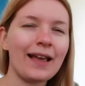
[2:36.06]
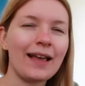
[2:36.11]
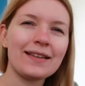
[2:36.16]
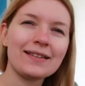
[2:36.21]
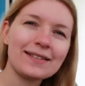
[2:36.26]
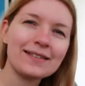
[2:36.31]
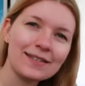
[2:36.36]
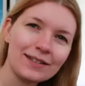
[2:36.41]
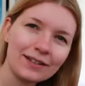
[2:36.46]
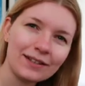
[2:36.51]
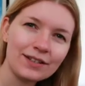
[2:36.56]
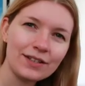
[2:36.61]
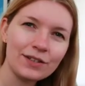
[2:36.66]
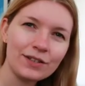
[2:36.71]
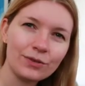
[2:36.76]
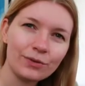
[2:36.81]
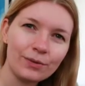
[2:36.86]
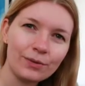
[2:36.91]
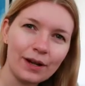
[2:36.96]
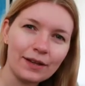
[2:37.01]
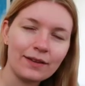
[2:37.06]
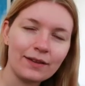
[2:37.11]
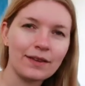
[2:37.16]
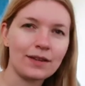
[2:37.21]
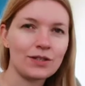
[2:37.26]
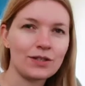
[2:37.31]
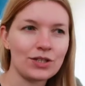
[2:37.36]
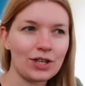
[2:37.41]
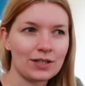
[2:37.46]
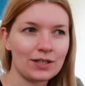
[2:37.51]
started already
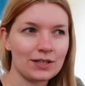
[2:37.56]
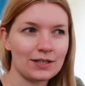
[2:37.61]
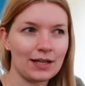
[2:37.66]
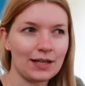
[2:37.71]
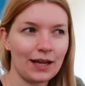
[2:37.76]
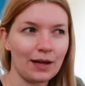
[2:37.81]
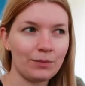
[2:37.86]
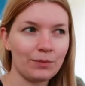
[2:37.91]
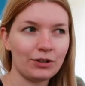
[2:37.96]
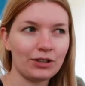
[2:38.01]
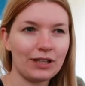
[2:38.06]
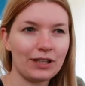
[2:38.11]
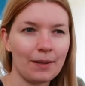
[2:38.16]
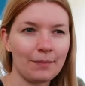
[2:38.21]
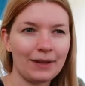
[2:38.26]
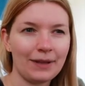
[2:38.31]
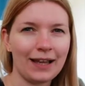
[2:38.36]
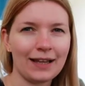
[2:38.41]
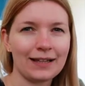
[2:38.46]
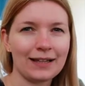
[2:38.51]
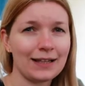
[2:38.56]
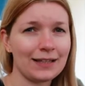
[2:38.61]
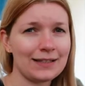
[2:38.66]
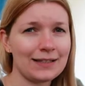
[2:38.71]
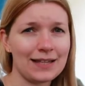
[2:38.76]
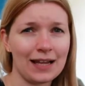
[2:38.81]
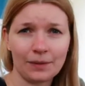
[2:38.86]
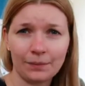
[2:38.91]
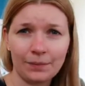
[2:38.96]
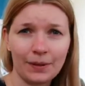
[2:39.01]
The Enchanted April, I'm like
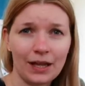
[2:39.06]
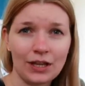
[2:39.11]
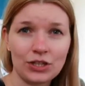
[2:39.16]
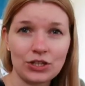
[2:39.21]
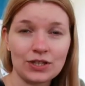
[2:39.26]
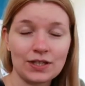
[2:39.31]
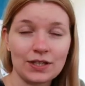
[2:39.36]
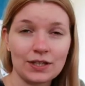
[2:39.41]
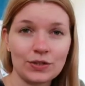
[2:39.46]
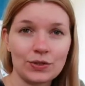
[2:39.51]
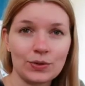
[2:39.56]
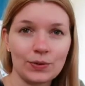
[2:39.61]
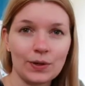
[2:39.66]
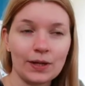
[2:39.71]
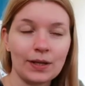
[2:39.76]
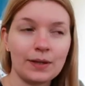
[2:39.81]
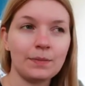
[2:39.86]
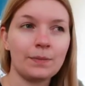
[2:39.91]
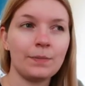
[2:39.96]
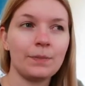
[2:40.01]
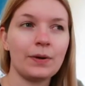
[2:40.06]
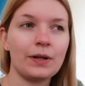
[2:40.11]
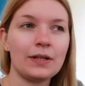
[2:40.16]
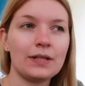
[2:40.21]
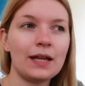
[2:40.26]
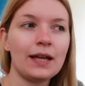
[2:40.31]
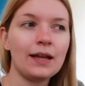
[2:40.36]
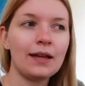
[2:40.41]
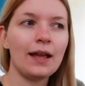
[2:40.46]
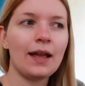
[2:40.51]
10 pages into it,
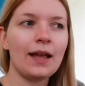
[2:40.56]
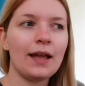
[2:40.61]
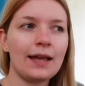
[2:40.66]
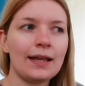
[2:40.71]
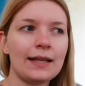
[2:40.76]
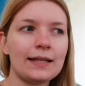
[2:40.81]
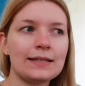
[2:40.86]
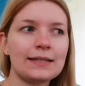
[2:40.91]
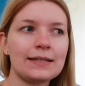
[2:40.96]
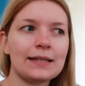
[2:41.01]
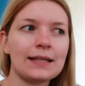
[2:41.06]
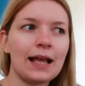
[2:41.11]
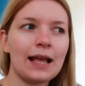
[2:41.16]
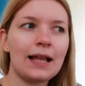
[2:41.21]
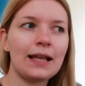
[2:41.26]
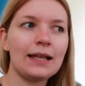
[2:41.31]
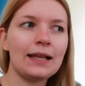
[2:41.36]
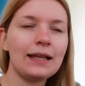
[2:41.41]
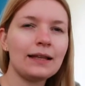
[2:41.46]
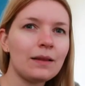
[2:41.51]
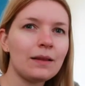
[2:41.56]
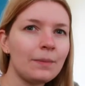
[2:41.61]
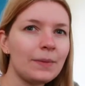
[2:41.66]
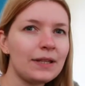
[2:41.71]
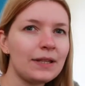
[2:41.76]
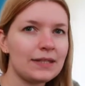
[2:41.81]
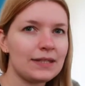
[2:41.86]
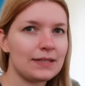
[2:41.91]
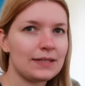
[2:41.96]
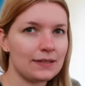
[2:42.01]
but it's a little
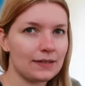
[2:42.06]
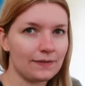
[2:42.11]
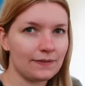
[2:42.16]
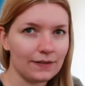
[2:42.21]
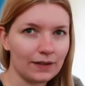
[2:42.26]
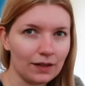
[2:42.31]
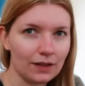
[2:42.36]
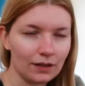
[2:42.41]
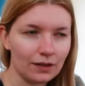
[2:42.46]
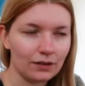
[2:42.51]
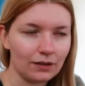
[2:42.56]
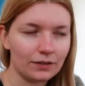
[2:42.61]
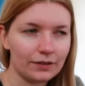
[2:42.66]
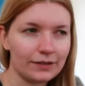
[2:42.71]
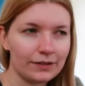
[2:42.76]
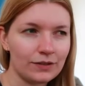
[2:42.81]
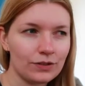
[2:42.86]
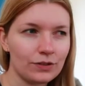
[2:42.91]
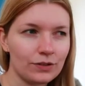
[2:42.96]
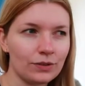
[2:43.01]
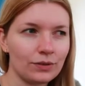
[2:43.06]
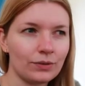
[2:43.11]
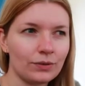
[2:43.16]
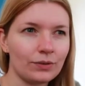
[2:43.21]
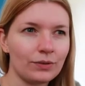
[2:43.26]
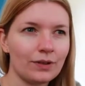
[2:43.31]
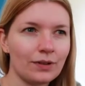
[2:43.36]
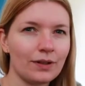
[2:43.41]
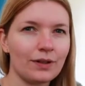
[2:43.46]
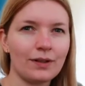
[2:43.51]
bit difficult to